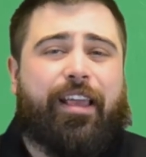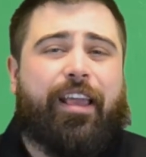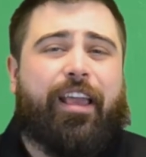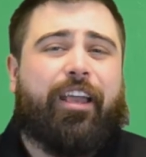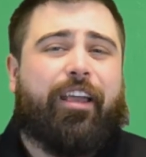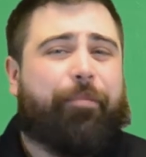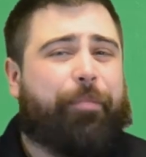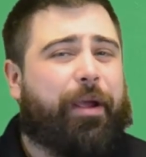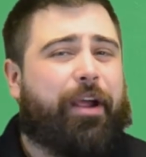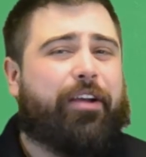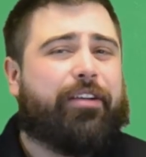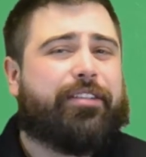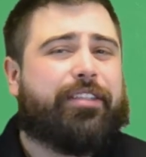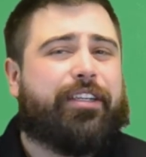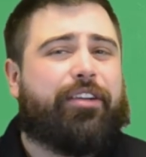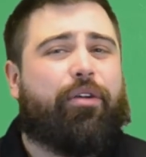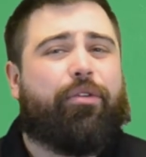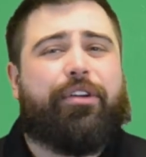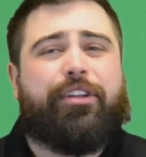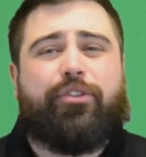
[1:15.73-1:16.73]
In
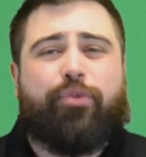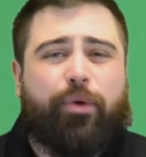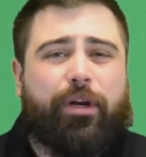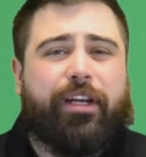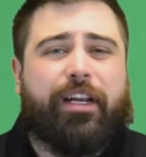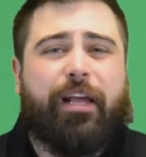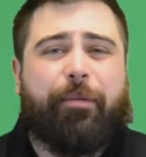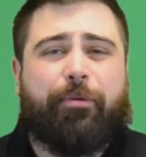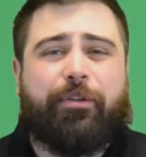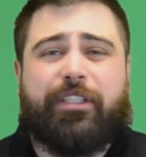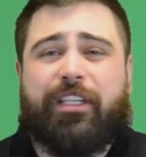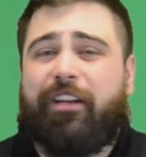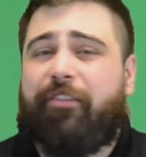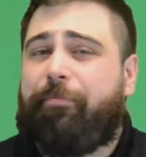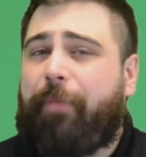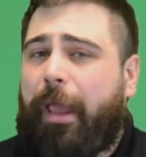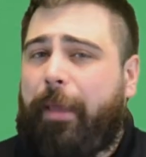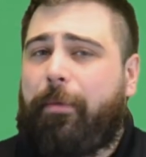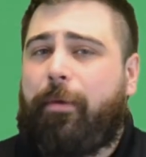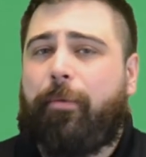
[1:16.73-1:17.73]
comparison, only 29% of
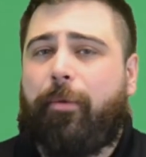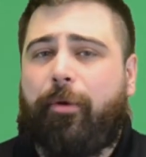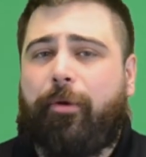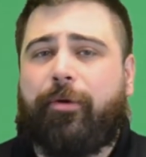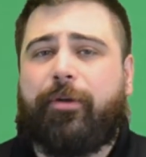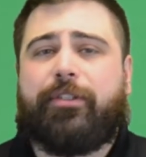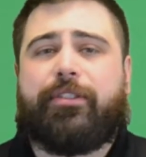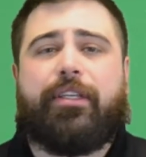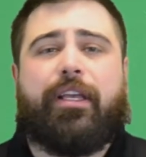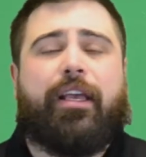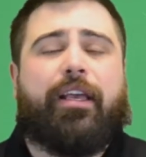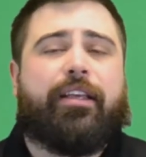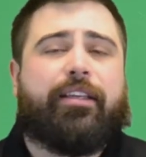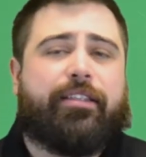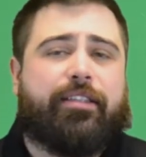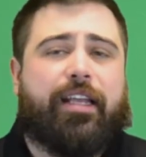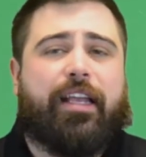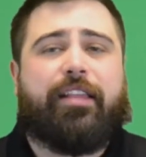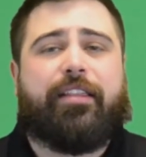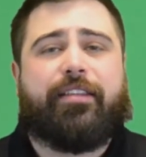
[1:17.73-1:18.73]
baby boomers
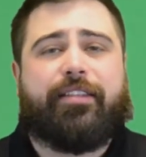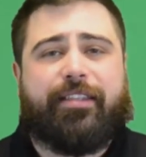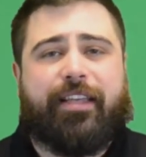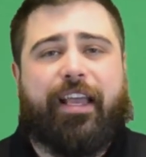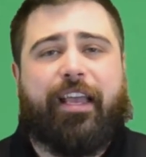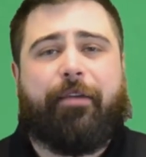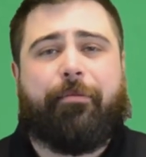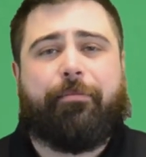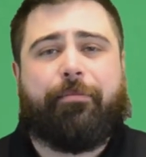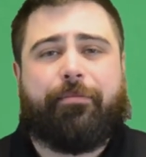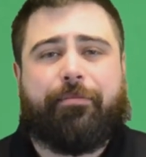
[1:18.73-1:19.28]
say the same.